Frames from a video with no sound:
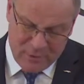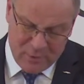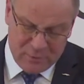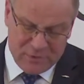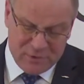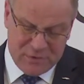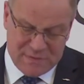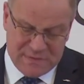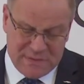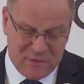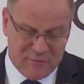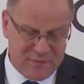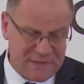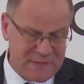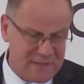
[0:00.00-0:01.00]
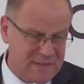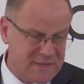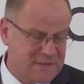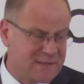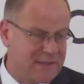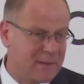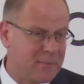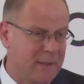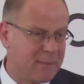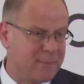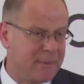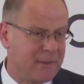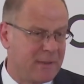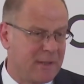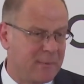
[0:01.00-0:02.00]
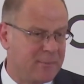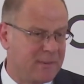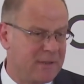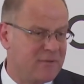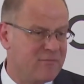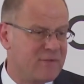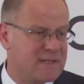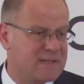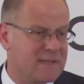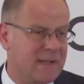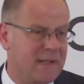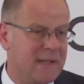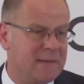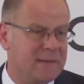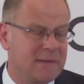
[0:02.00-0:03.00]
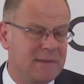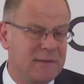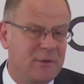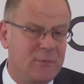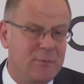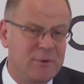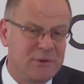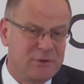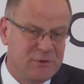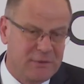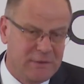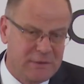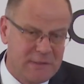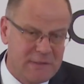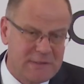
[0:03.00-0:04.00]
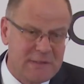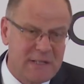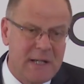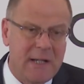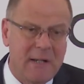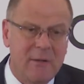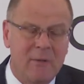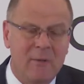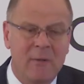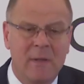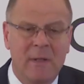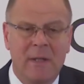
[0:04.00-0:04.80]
Commission Services is still mapping up and investigating the opportunities how